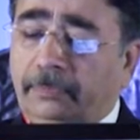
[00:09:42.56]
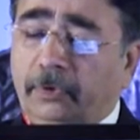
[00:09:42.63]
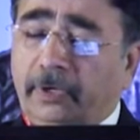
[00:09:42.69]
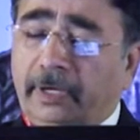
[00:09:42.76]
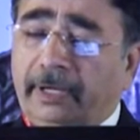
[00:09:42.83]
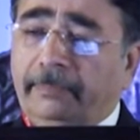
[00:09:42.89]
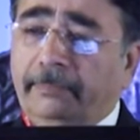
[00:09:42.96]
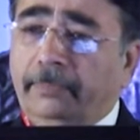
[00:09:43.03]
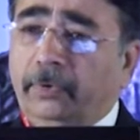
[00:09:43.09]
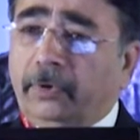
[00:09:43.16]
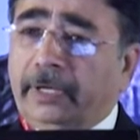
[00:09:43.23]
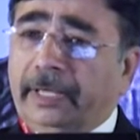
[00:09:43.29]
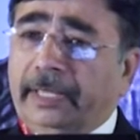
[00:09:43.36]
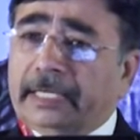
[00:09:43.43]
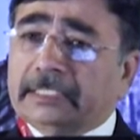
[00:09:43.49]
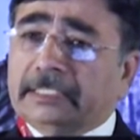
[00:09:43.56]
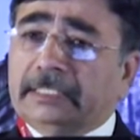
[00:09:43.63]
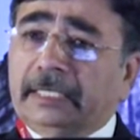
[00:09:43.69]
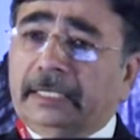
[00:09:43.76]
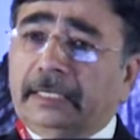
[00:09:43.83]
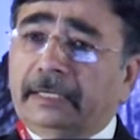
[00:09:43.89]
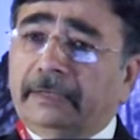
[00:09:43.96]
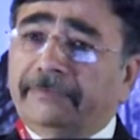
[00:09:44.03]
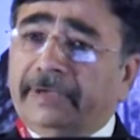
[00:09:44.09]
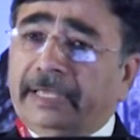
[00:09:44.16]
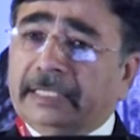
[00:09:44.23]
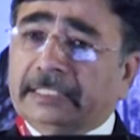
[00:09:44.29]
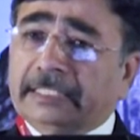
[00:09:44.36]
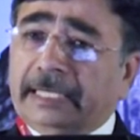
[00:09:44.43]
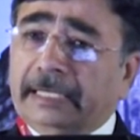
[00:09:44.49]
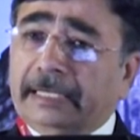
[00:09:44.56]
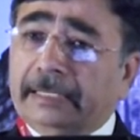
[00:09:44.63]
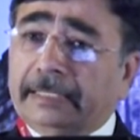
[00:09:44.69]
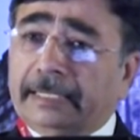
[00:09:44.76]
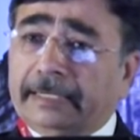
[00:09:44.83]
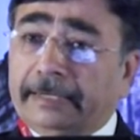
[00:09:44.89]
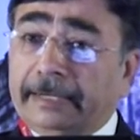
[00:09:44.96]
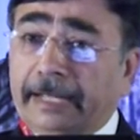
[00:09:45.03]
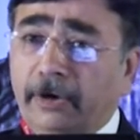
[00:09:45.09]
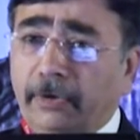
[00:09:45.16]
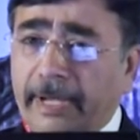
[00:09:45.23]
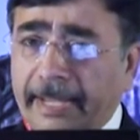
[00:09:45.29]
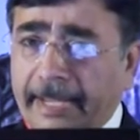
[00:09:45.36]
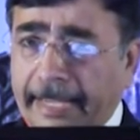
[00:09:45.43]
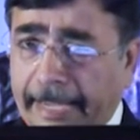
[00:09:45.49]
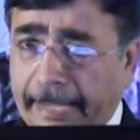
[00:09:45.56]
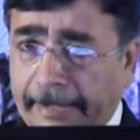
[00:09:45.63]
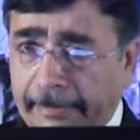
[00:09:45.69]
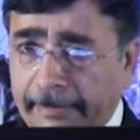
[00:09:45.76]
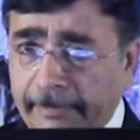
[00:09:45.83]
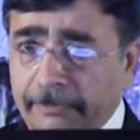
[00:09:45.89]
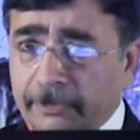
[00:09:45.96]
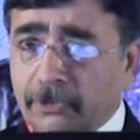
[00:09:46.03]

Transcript: put against the weight scale that now I can.